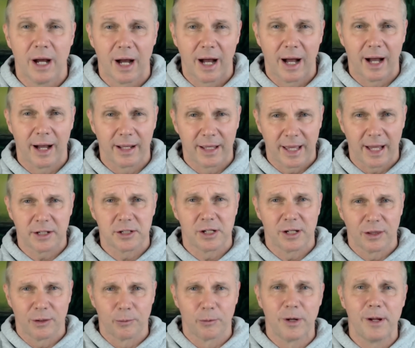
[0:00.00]
are
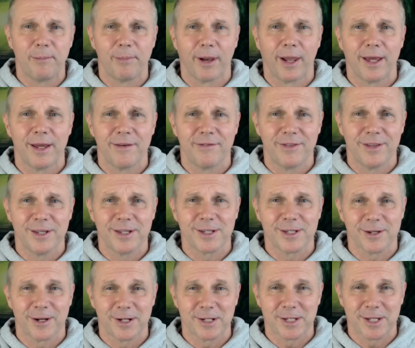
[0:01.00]
catching the replay of
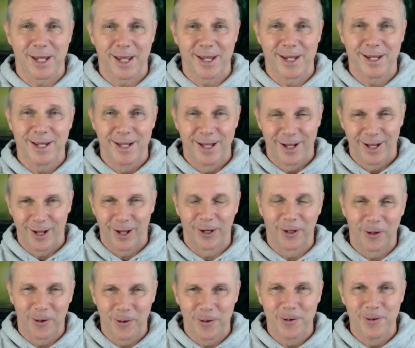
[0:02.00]
this, I say
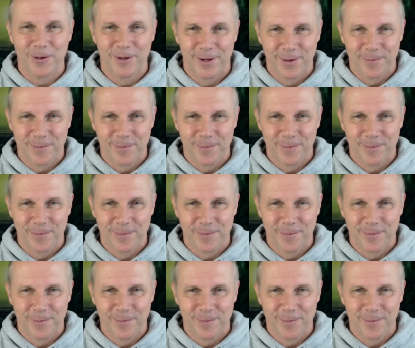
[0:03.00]
hello,